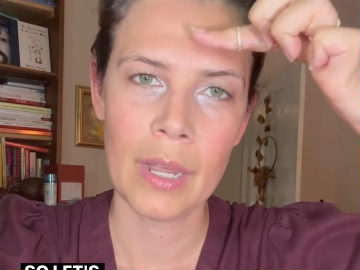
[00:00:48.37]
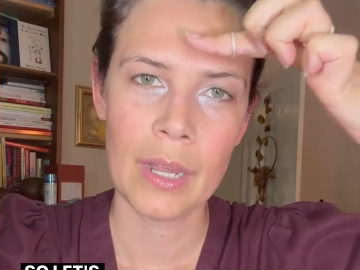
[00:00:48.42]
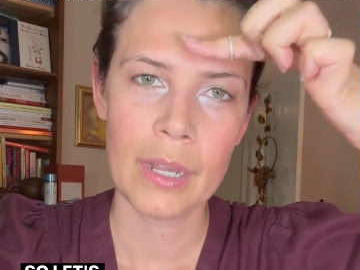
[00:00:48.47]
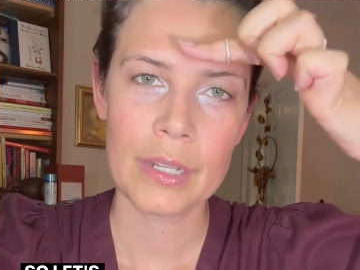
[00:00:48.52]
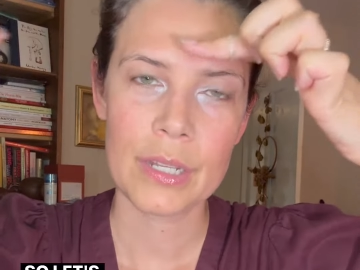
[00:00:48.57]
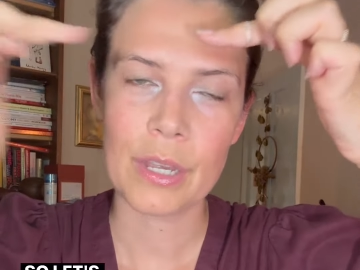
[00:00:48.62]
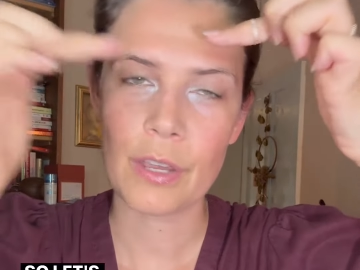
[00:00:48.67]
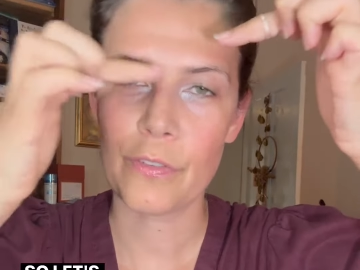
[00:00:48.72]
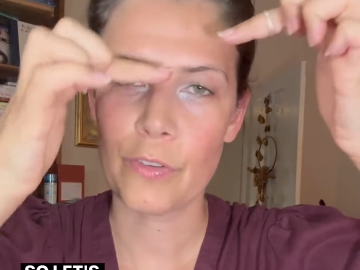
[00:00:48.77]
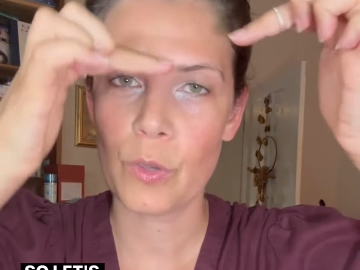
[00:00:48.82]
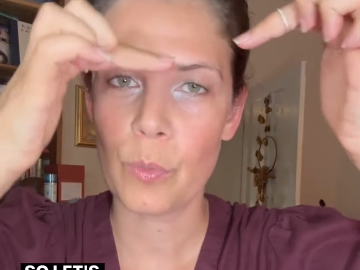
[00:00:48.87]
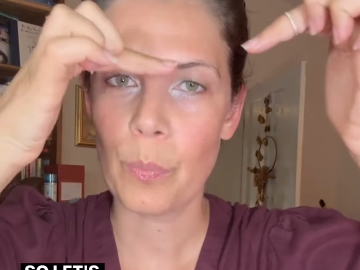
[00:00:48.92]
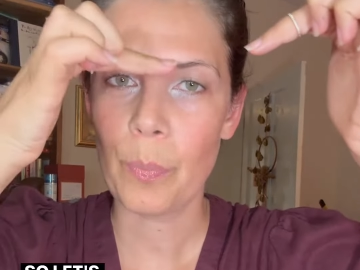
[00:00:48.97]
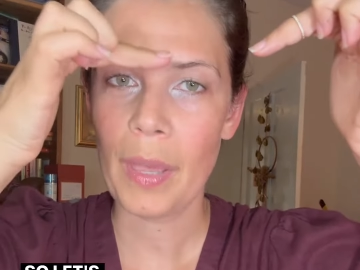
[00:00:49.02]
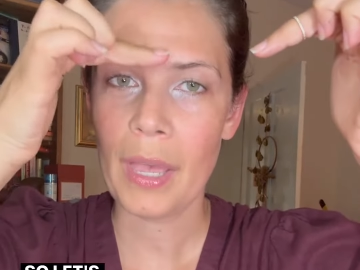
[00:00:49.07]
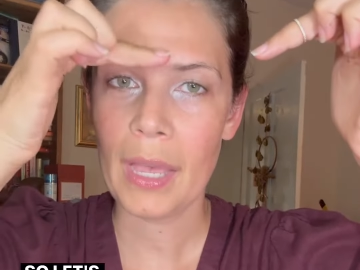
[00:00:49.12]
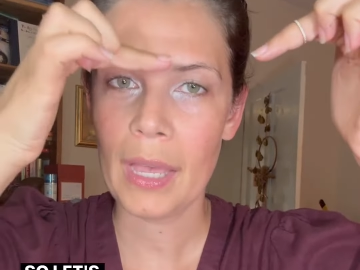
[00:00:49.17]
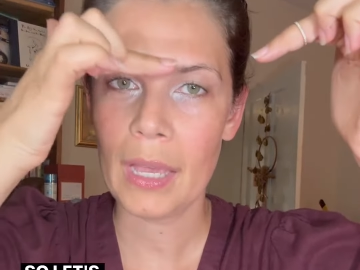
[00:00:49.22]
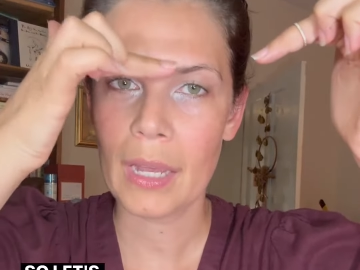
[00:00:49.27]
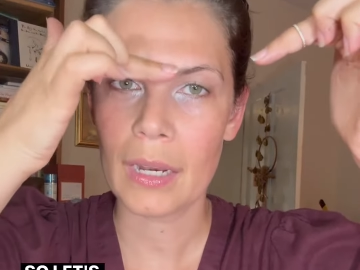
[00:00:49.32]
So if you
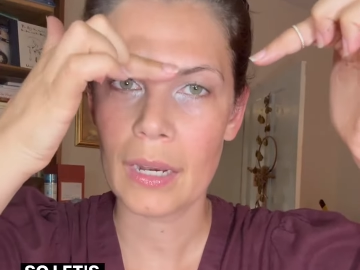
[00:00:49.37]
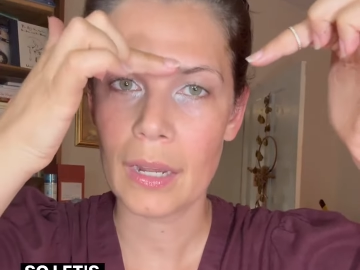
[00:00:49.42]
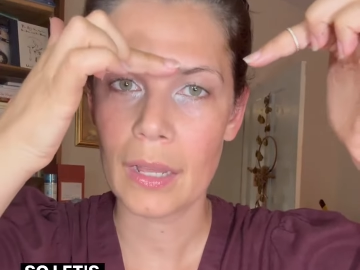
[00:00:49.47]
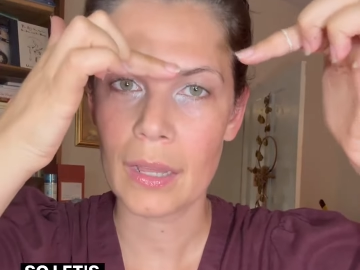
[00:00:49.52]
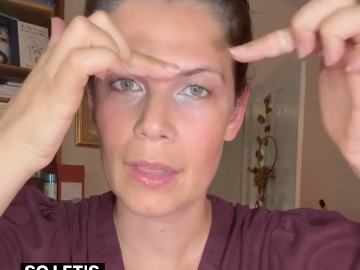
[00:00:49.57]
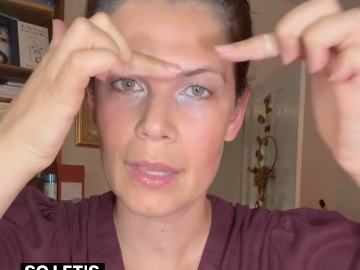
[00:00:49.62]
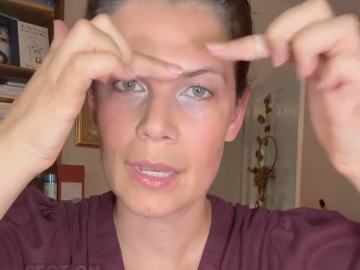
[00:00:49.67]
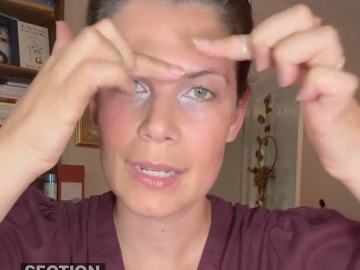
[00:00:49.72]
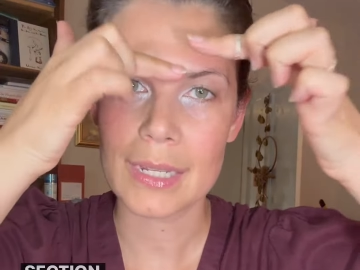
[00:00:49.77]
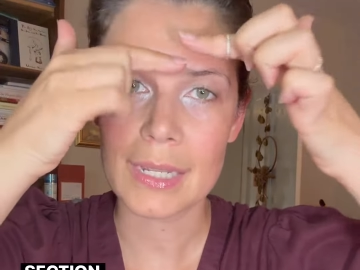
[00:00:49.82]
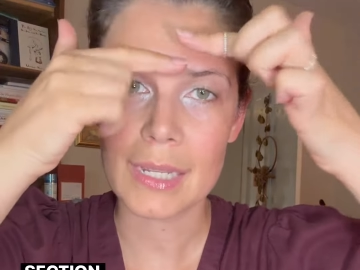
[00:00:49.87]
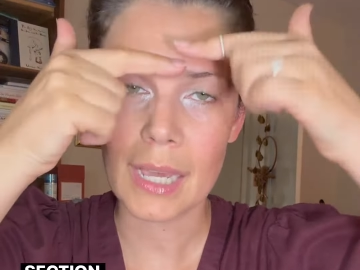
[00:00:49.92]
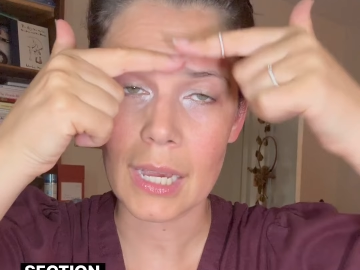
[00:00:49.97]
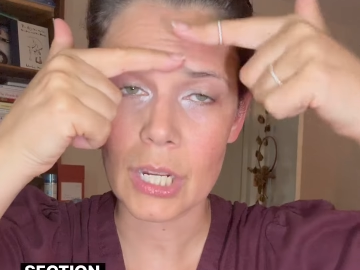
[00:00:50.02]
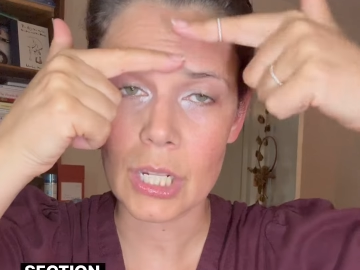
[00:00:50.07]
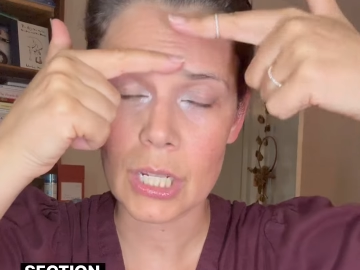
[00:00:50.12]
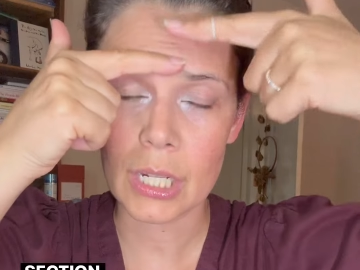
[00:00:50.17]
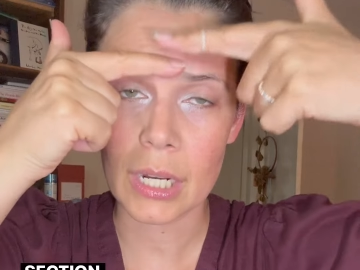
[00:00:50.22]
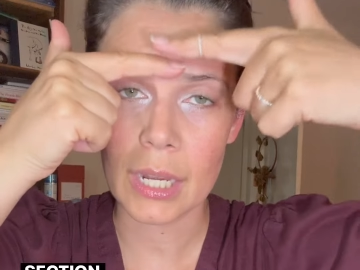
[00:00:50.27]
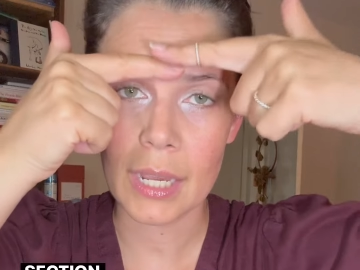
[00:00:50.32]
pin this
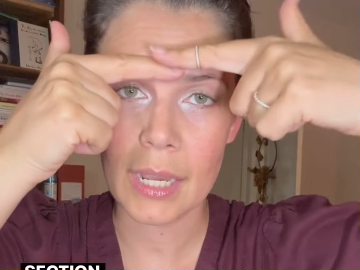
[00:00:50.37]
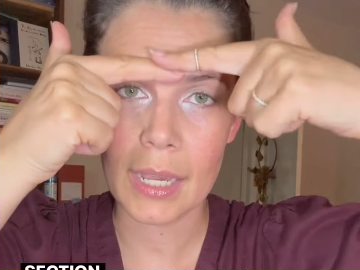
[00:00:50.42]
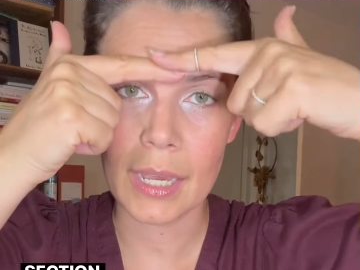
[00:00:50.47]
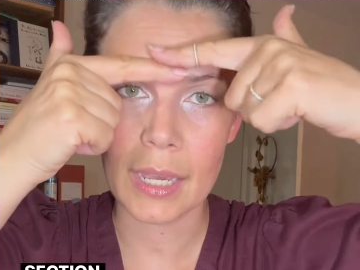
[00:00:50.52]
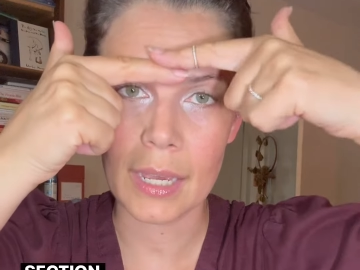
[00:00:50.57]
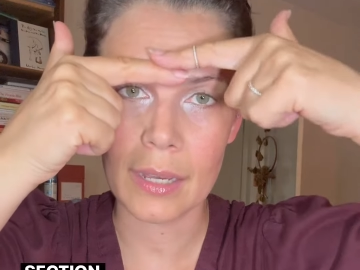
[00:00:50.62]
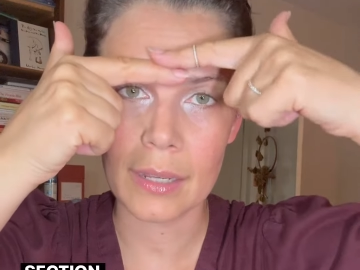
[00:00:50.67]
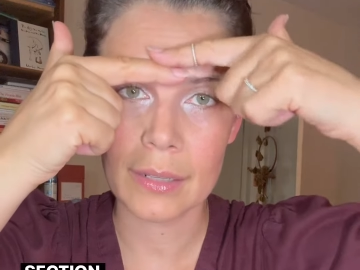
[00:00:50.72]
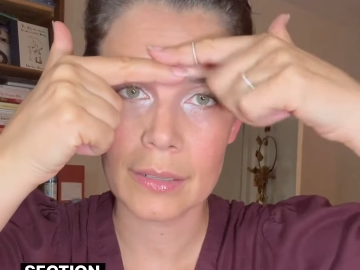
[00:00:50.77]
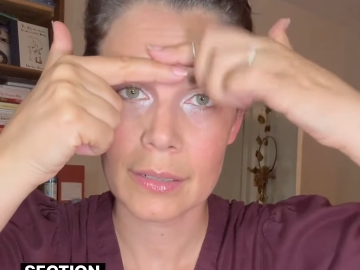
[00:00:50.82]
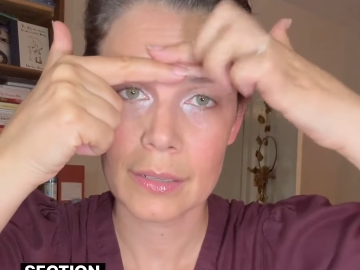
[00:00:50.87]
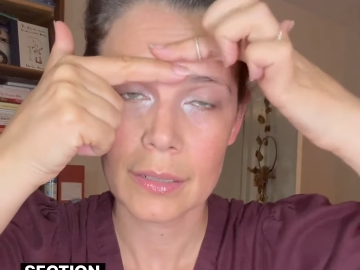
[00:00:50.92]
section here,